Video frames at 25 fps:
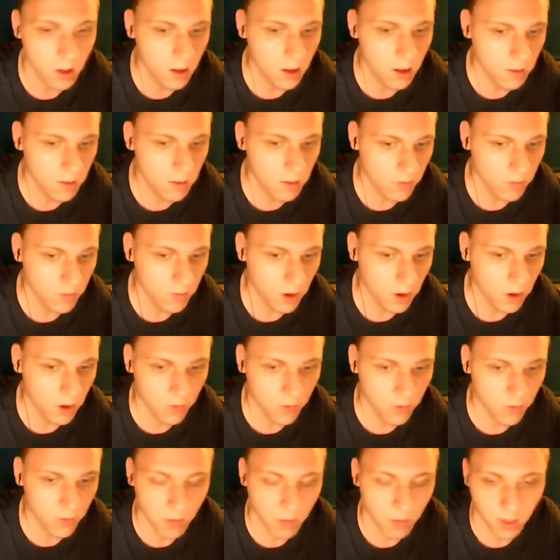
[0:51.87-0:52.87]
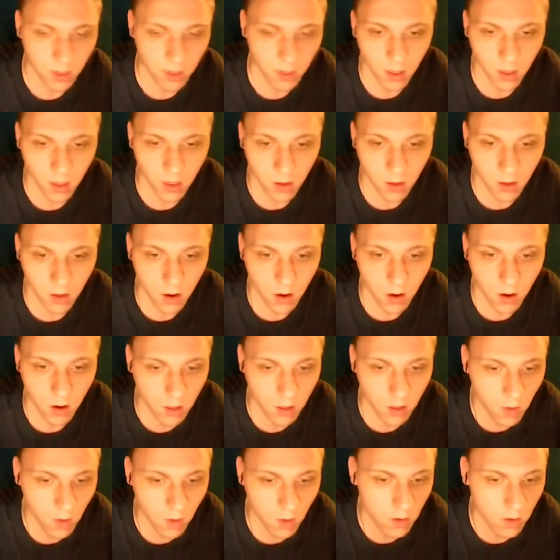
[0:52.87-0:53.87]
therefore making our
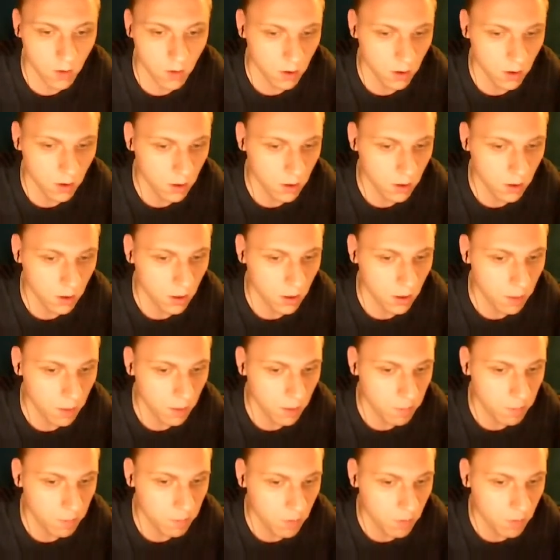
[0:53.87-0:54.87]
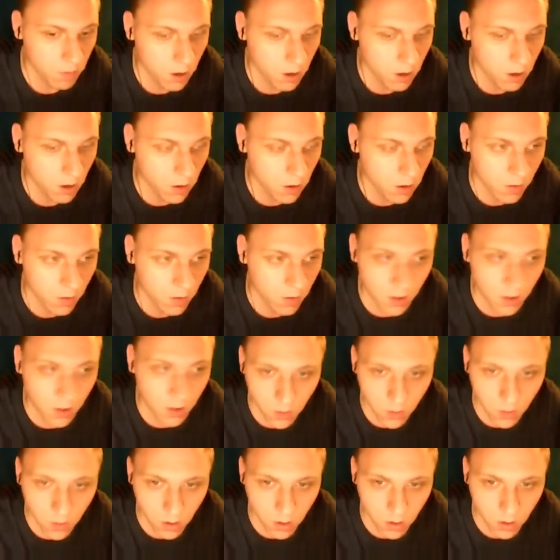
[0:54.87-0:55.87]
code look a lot cleaner,
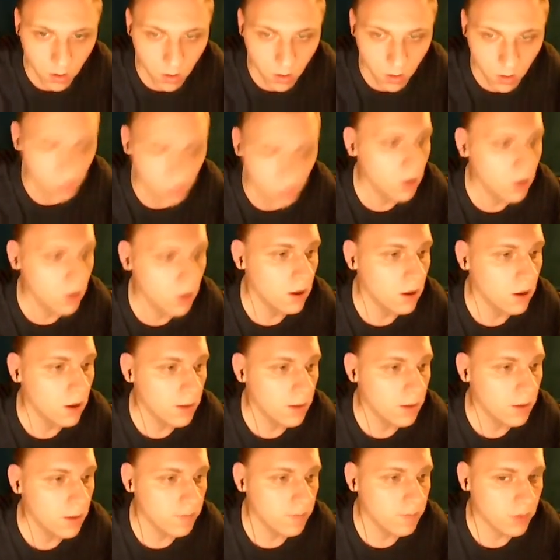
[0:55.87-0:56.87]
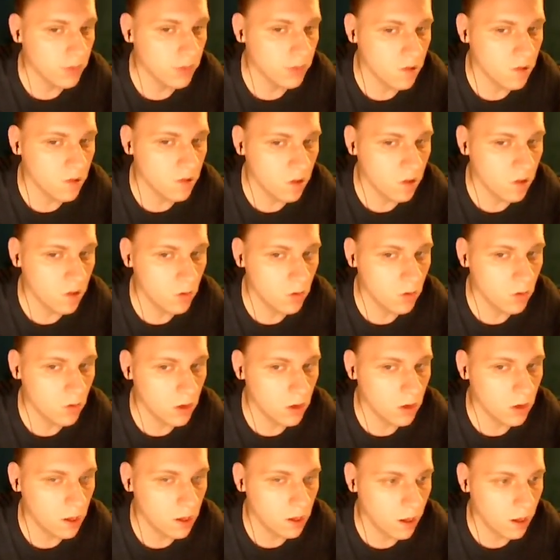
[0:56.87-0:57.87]
you know. So
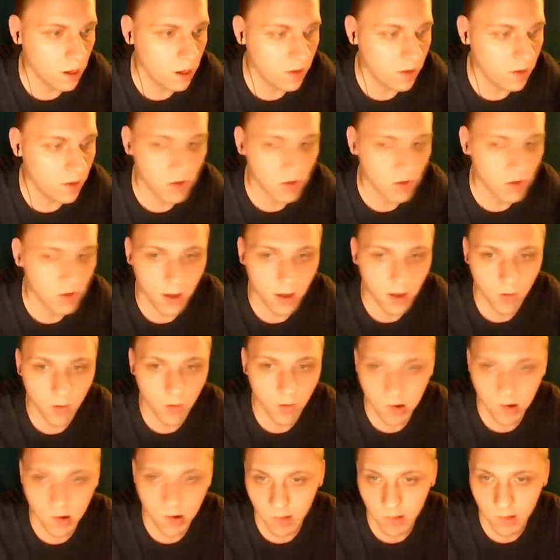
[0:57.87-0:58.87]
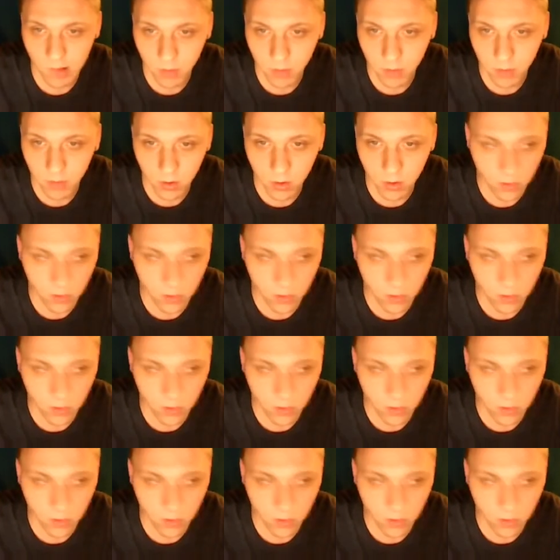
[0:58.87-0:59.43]
let's create a really simple